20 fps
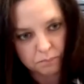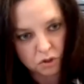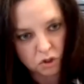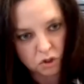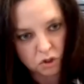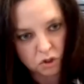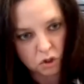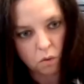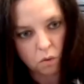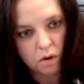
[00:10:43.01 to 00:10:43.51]

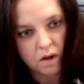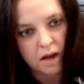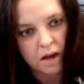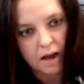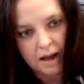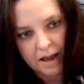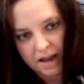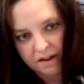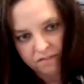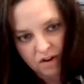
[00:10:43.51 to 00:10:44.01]
So
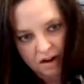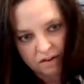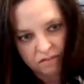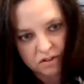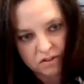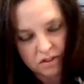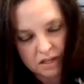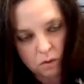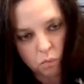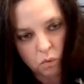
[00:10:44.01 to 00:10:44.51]
I have
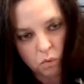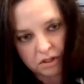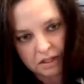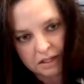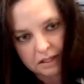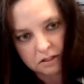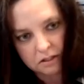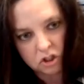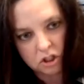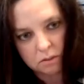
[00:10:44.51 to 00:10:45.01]
everything
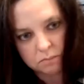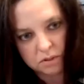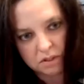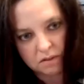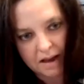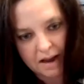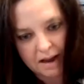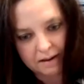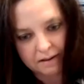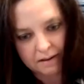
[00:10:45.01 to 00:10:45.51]
working in terms of
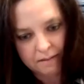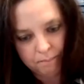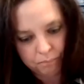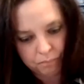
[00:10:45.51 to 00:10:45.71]
that.